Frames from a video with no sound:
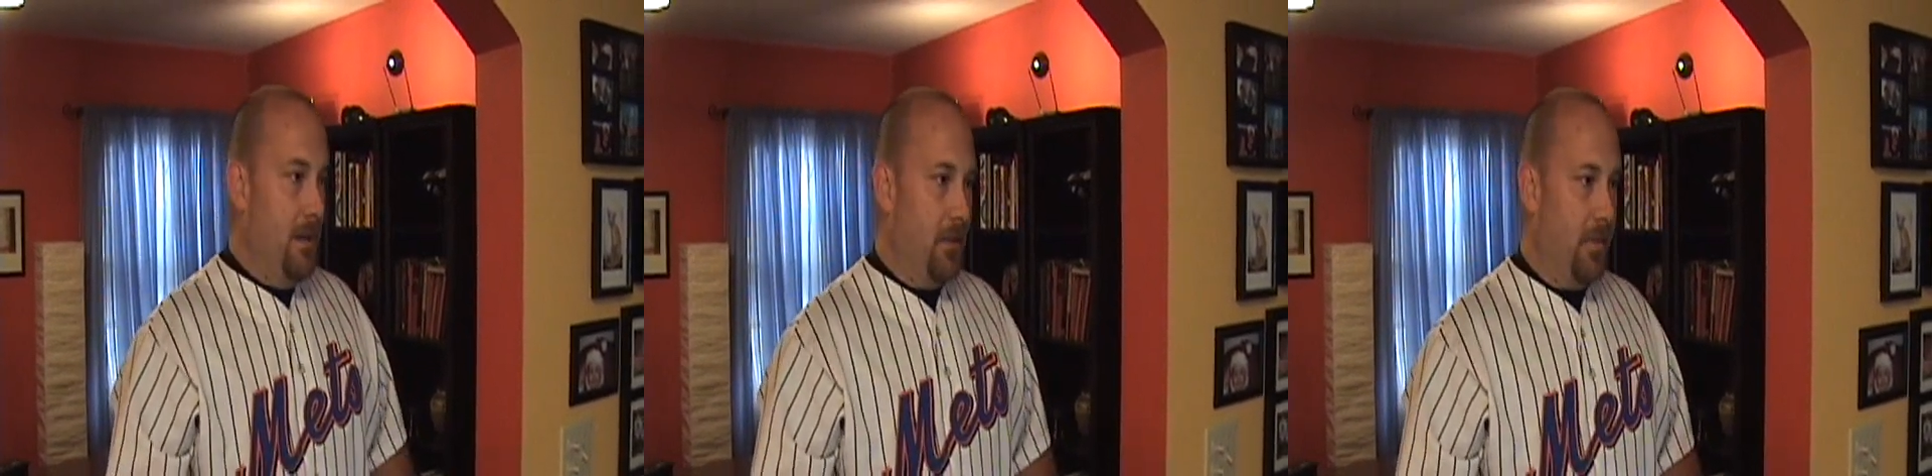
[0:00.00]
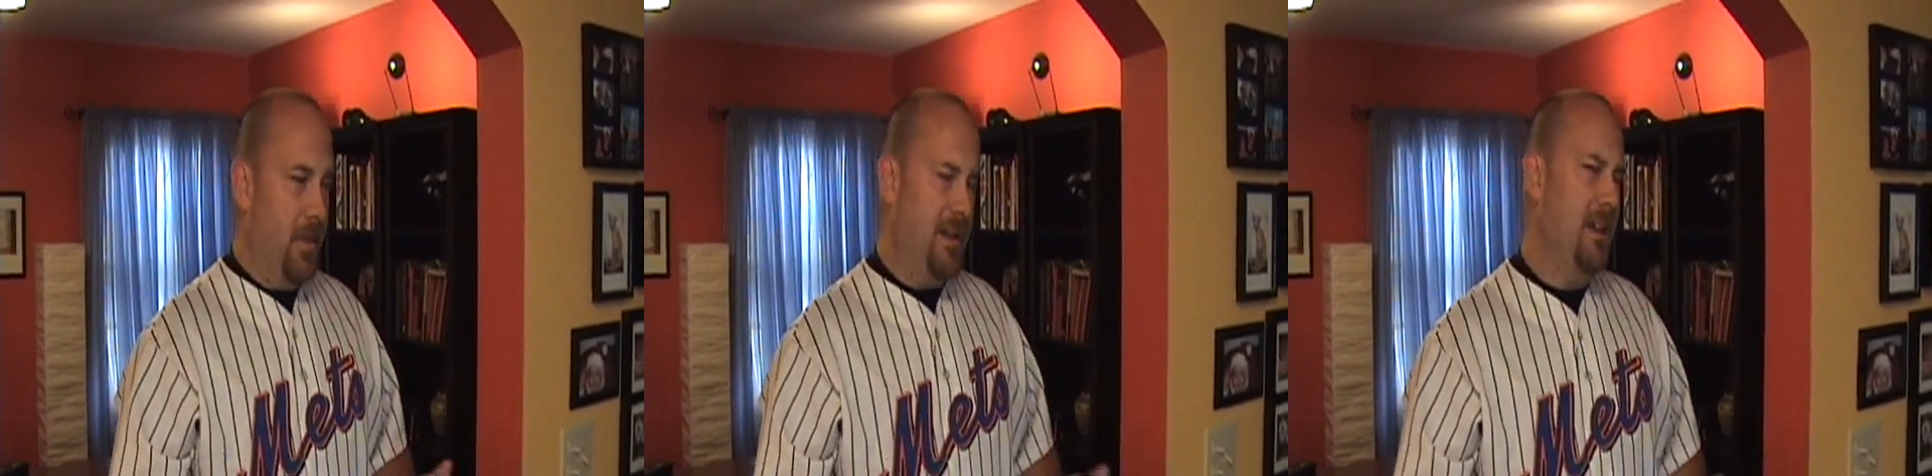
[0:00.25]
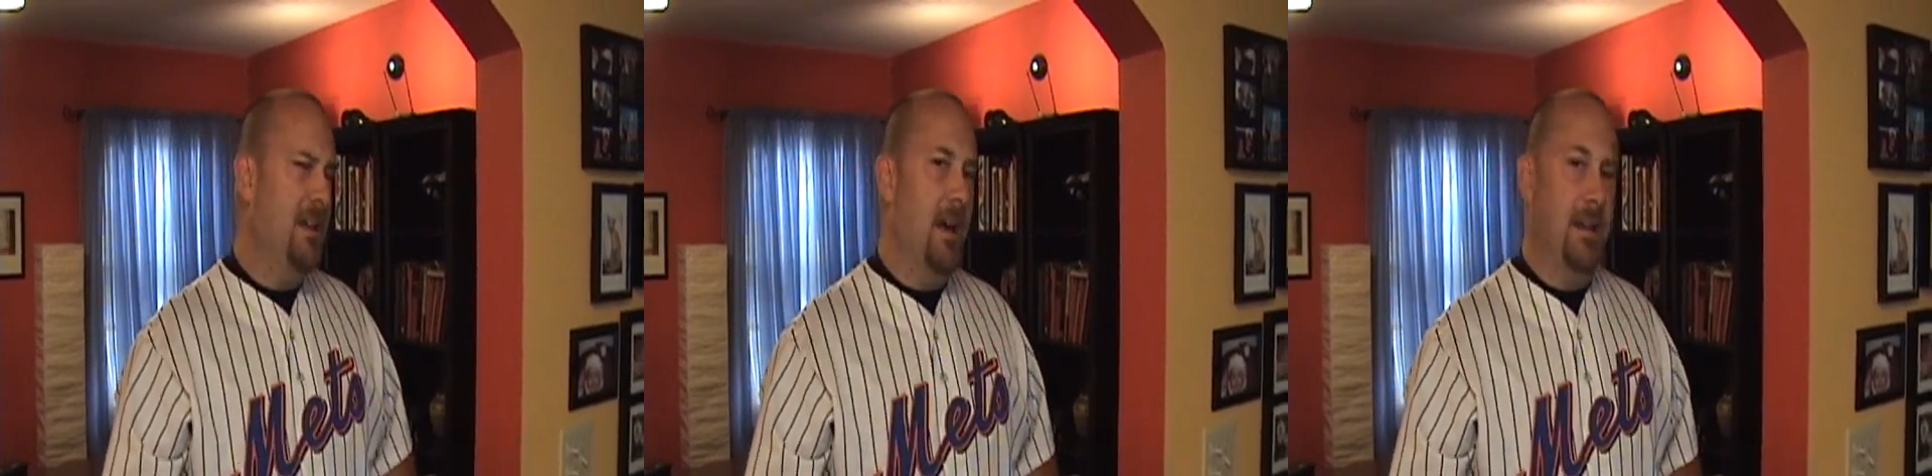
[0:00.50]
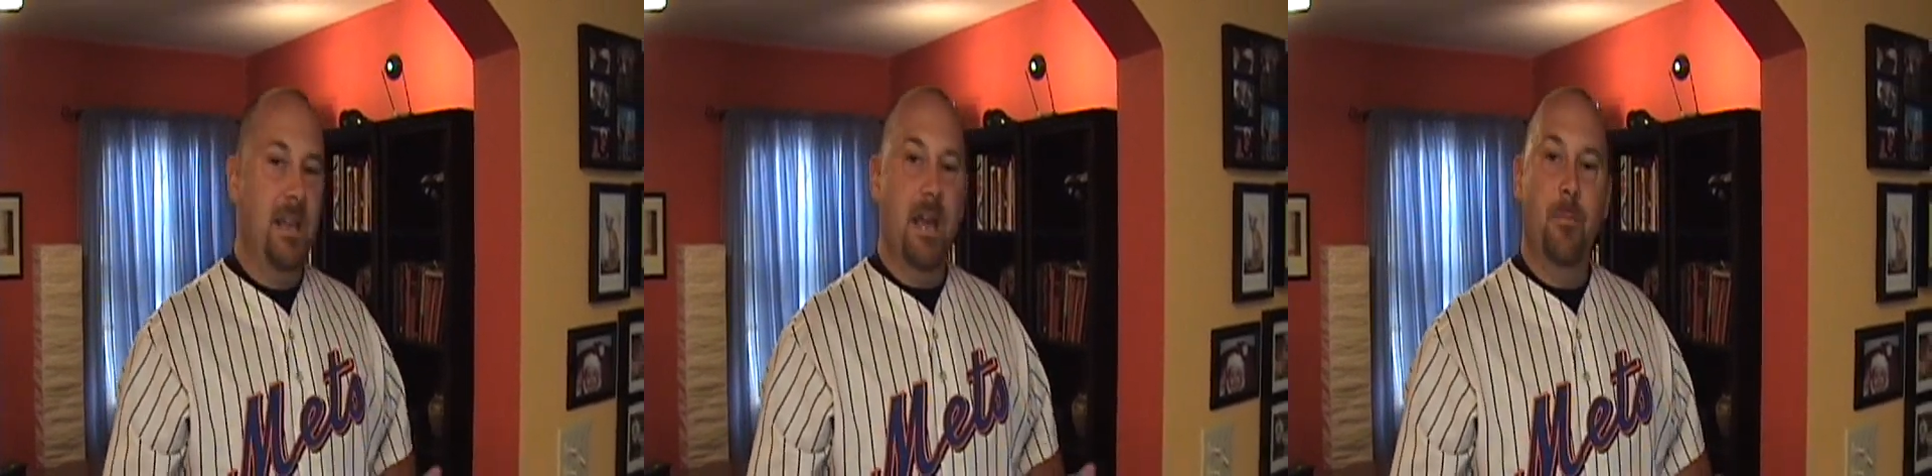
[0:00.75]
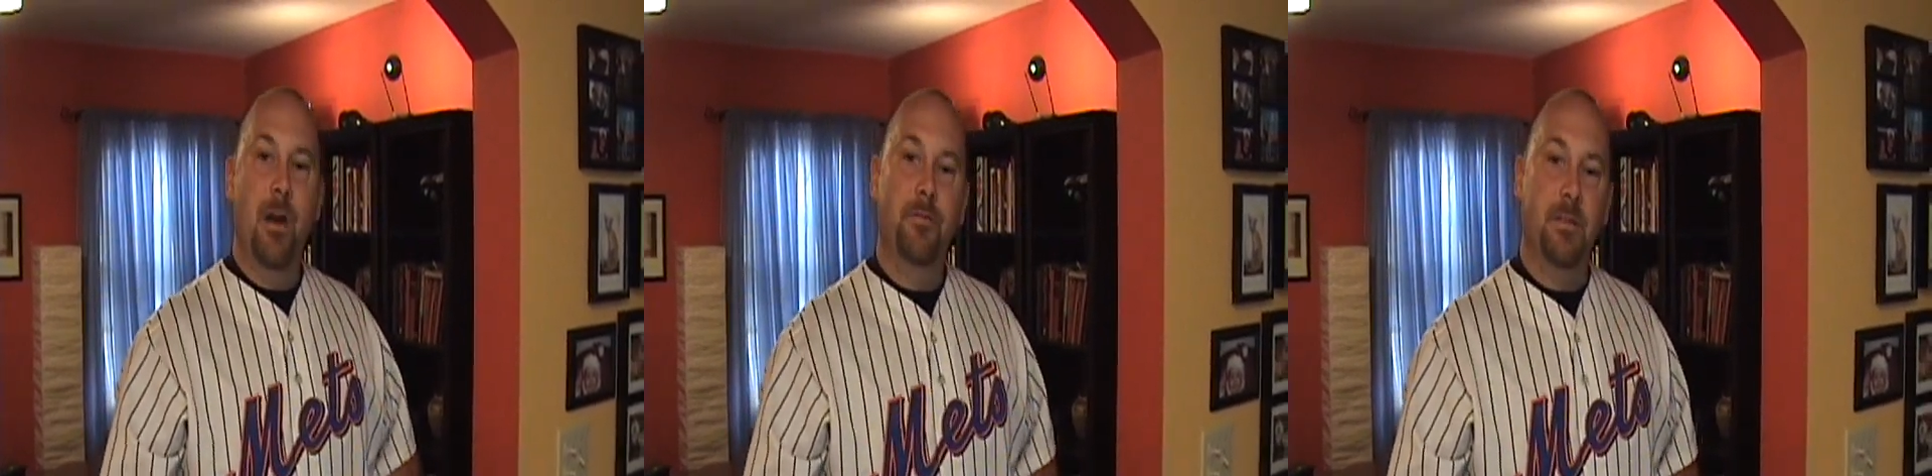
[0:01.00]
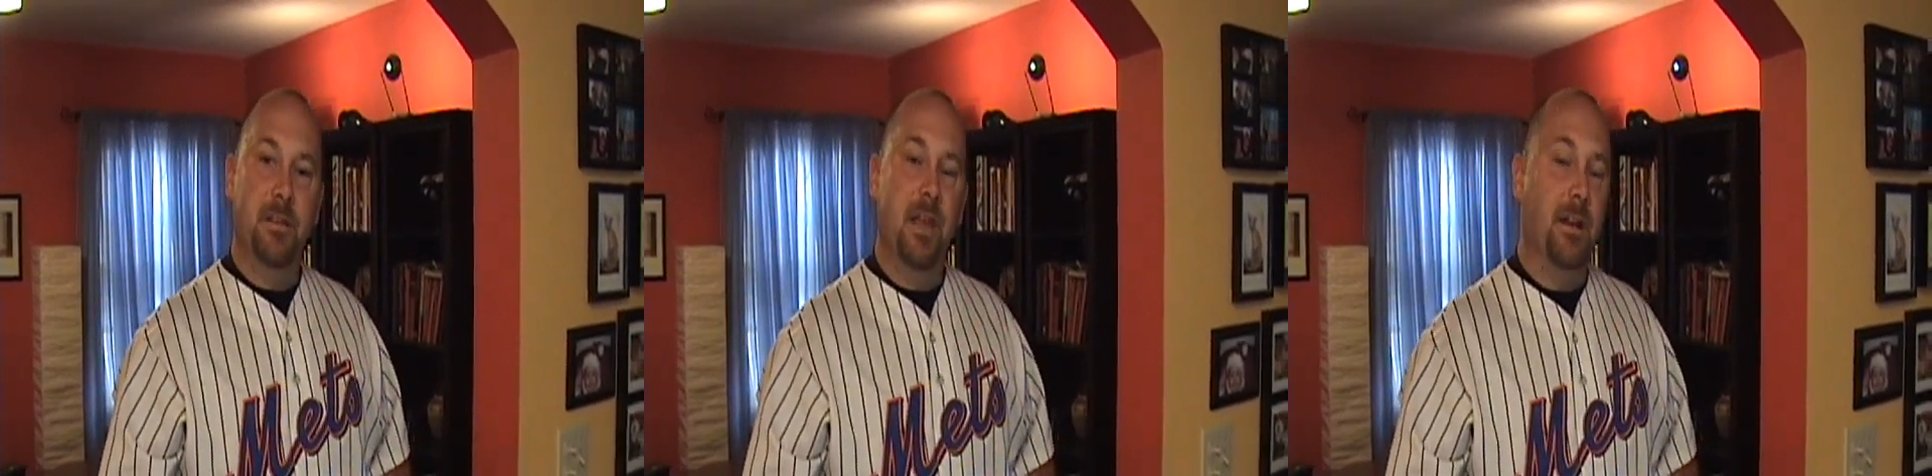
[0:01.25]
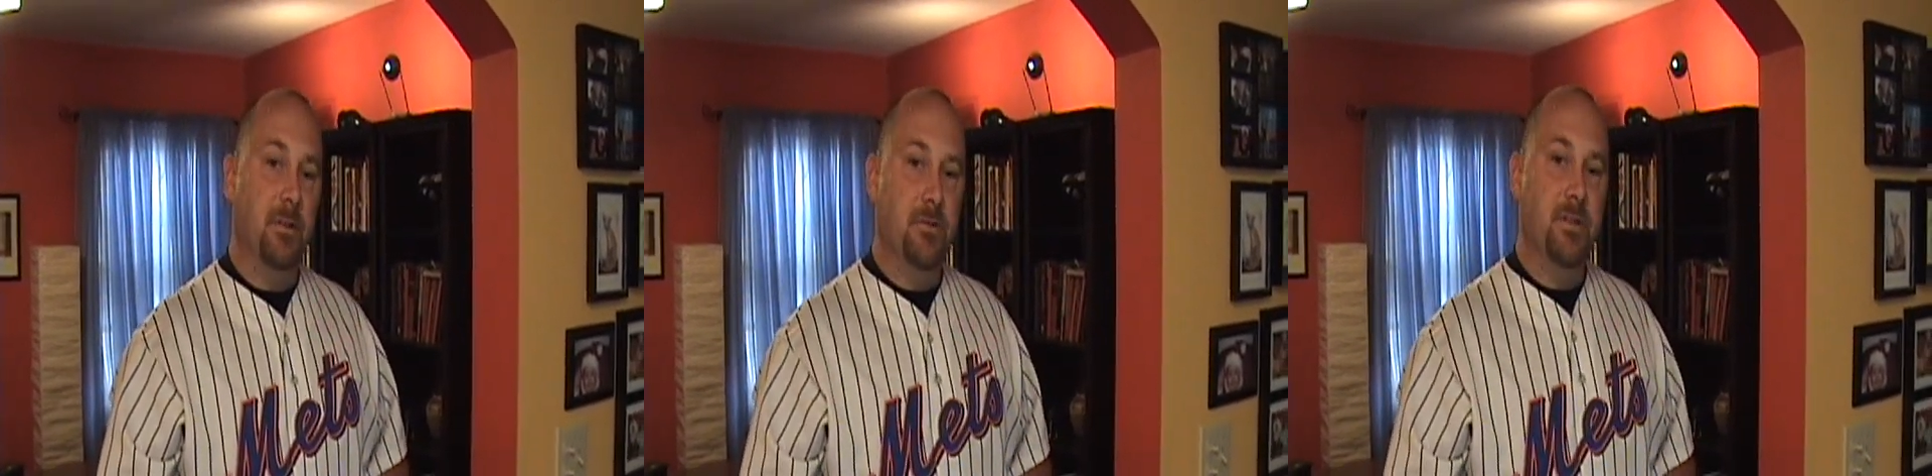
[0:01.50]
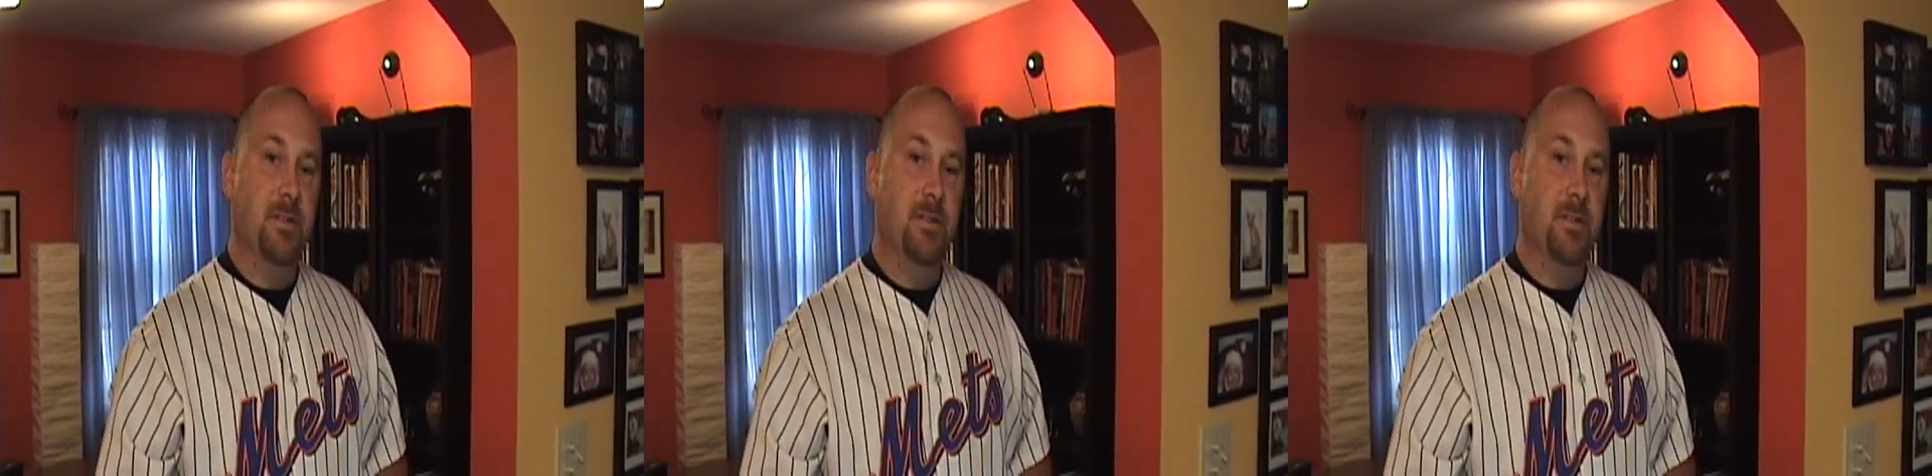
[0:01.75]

The thinking on EMF detectors